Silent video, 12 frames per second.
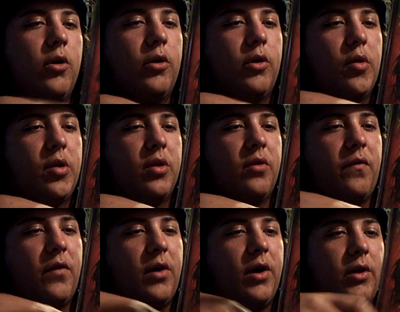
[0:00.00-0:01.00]
Her Ghost in the
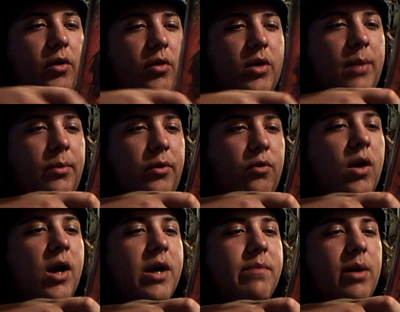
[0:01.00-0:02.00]
Fog, No Time to
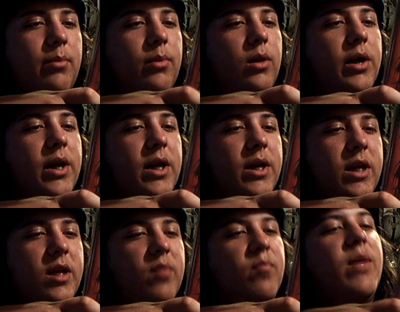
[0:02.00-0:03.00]
Cry, Babylon
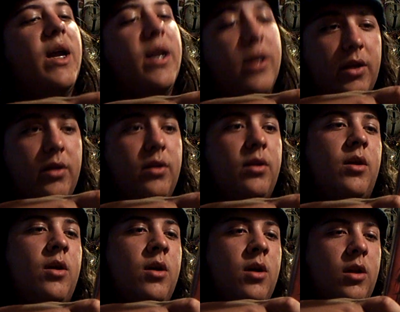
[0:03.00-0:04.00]
AD, Mannequin,
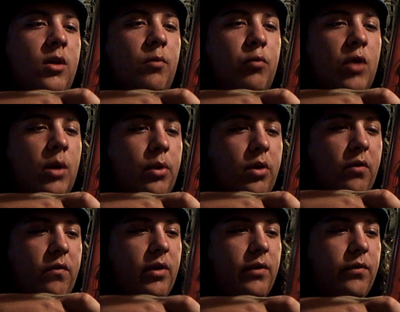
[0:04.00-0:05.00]
The Promise
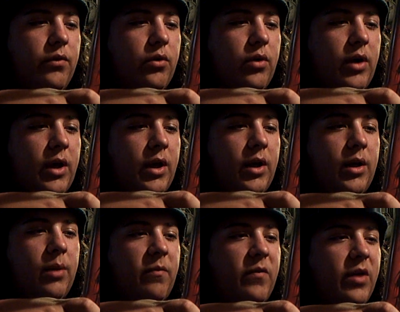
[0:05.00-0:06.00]
of Fever,
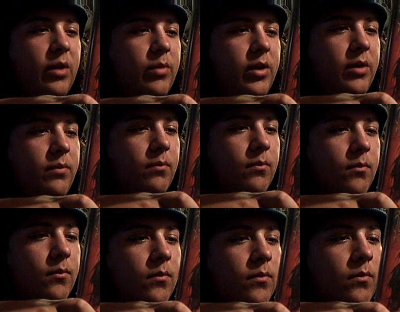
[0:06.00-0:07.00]
and Amphetamine.
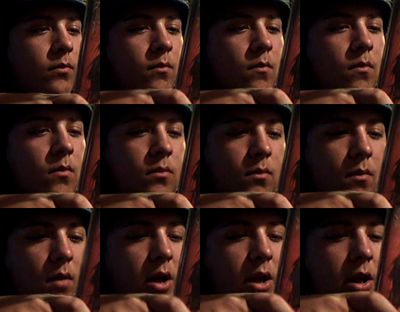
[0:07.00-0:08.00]

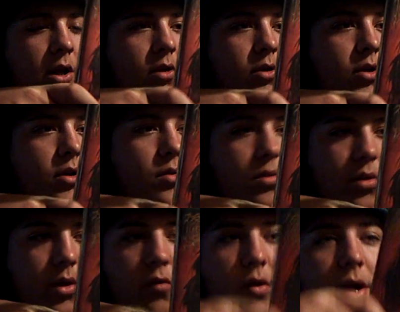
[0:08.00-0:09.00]
And just
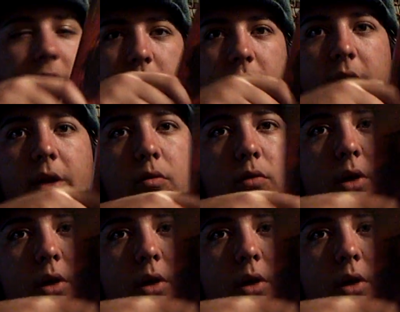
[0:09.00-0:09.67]
a great set as